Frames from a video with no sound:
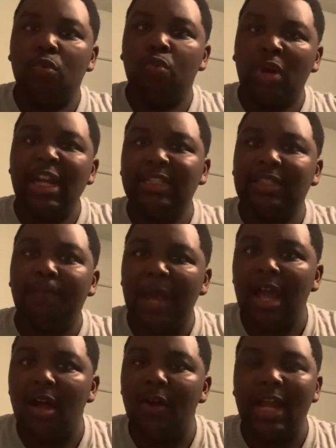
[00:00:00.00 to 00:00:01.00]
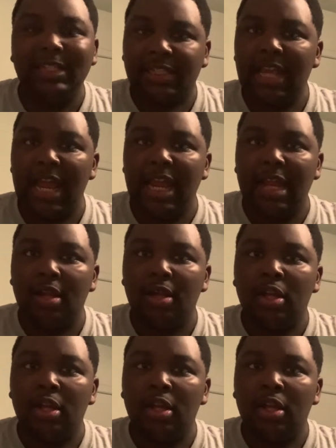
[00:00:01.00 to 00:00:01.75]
rings the bell and say,